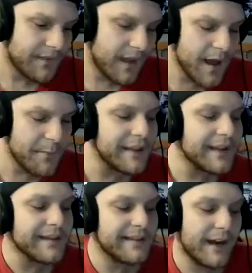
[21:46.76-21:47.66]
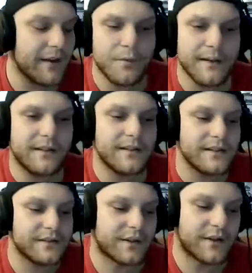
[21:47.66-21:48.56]
But like I said, everyone here
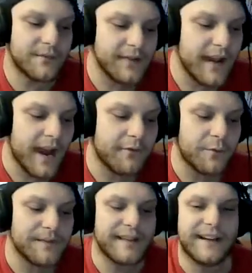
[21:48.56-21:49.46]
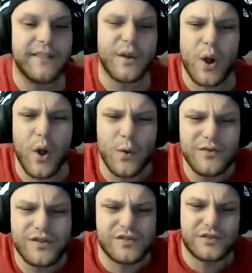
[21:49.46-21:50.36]
deserves it. Everyone's got their
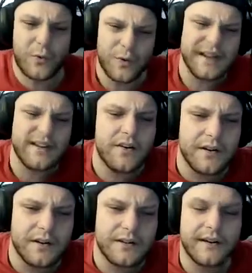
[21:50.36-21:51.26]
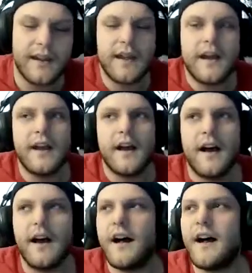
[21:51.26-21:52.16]
own story to arc.
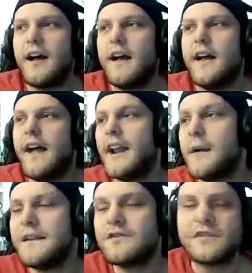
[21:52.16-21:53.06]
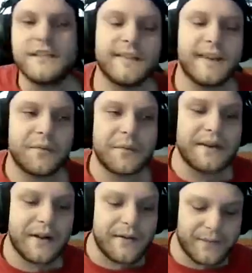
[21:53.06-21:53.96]
And I'm interested to see where we
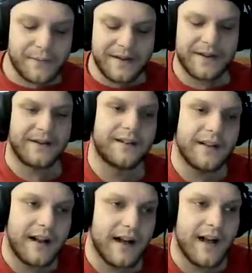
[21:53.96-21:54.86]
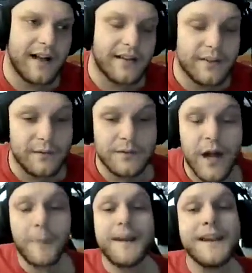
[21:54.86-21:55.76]
go from here. So
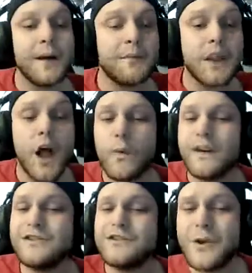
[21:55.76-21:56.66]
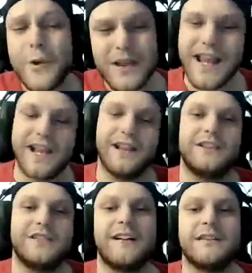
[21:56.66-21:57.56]
comment down below, what did you think of
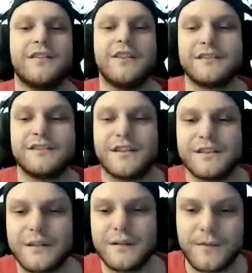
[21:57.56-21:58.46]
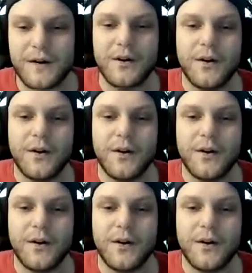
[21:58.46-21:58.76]
the Challenge All-Stars so far?